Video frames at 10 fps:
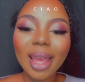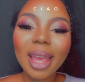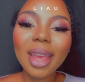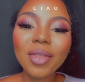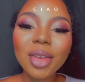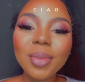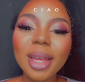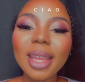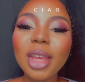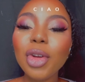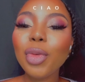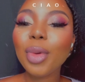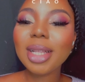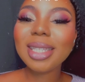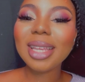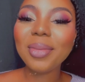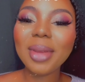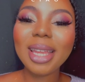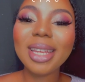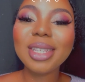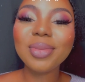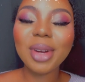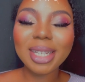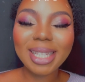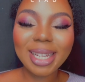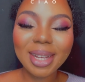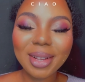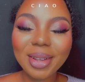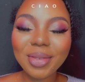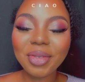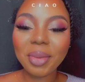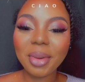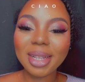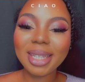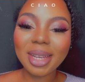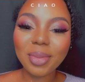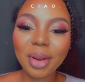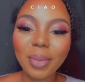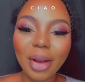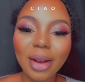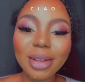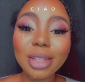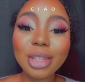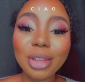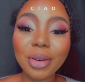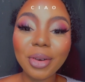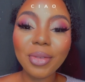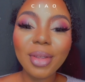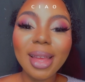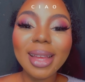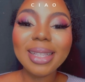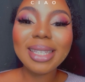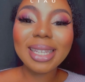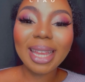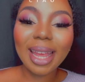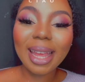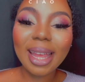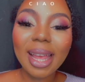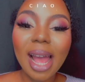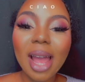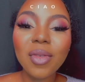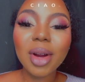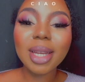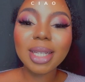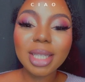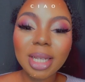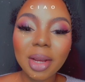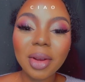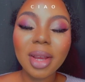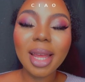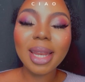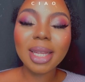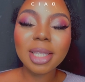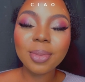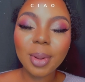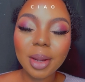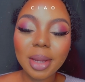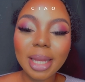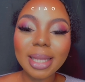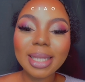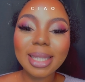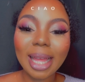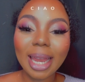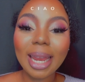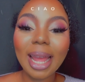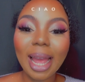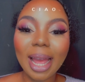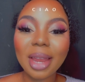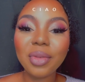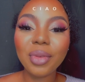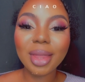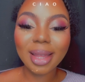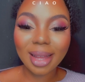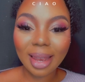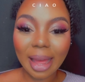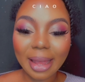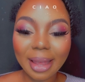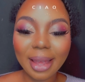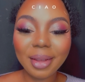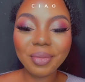Hey everybody, what's up? It is Martika from Martika Braid Bar. So today I want to share an experience that I had with a client.